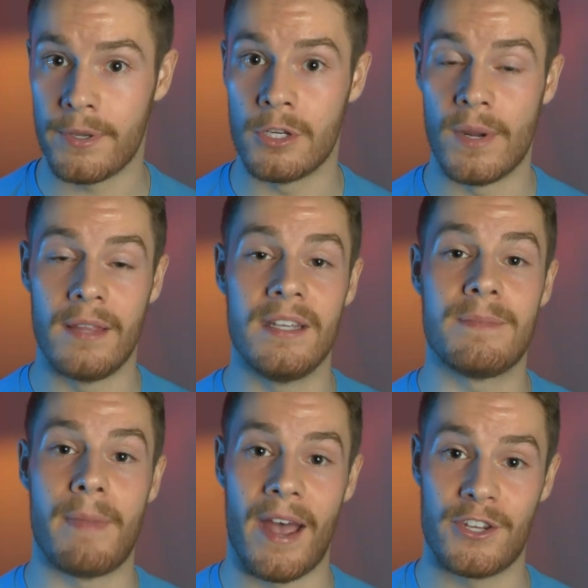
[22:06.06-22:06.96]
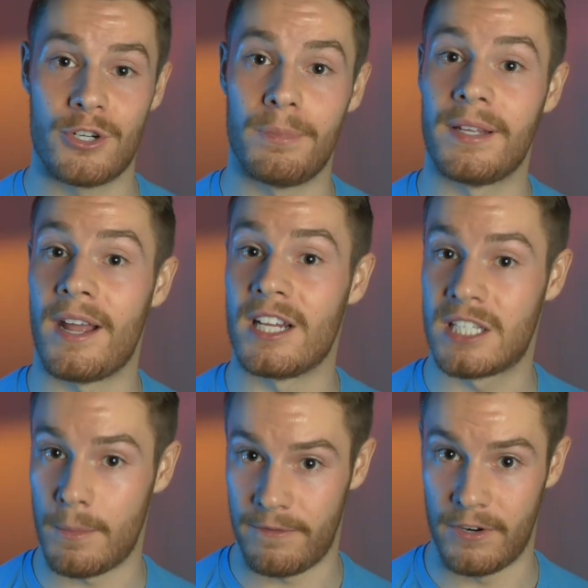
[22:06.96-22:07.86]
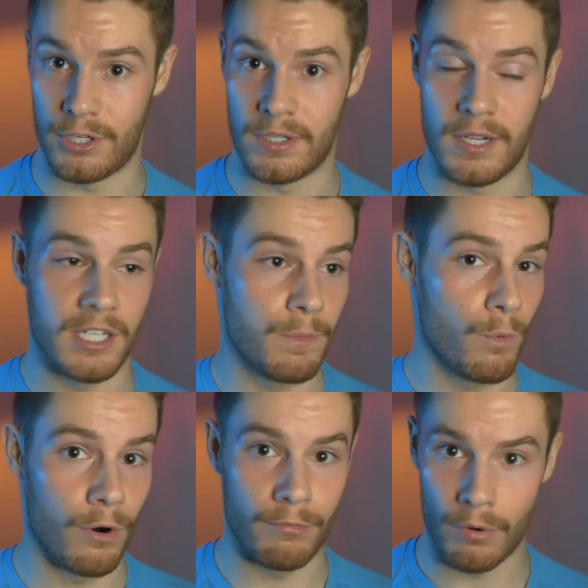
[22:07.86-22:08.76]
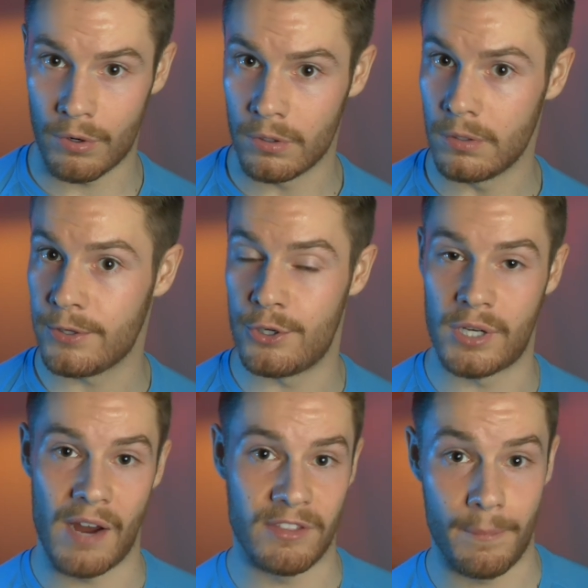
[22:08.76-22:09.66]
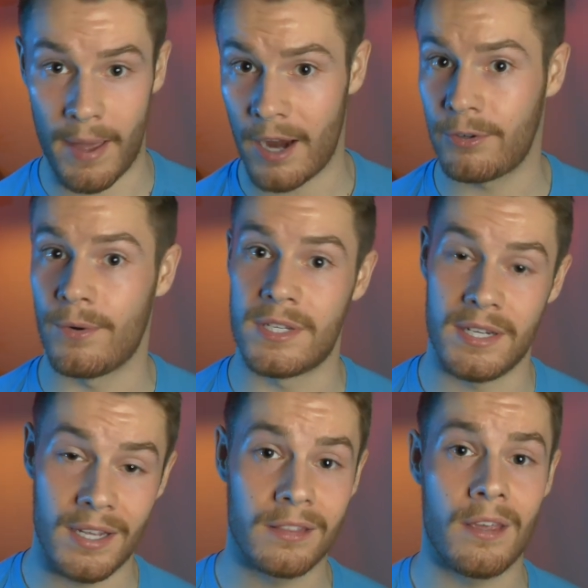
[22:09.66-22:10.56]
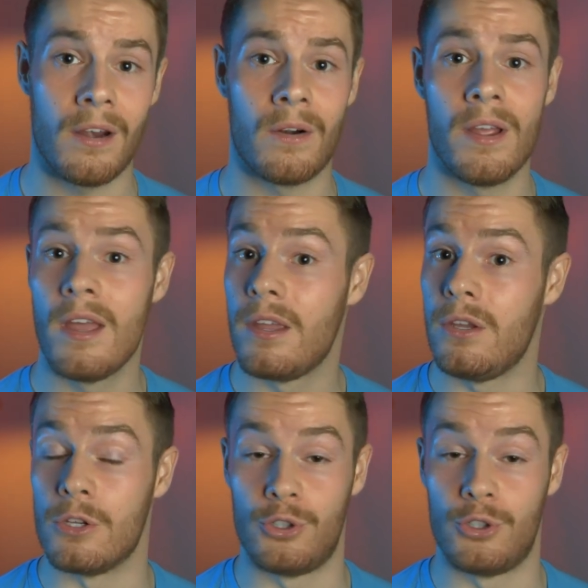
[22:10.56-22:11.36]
of you in these master plan subdivisions. It's more rural, you're driving the back roads to get there, you'll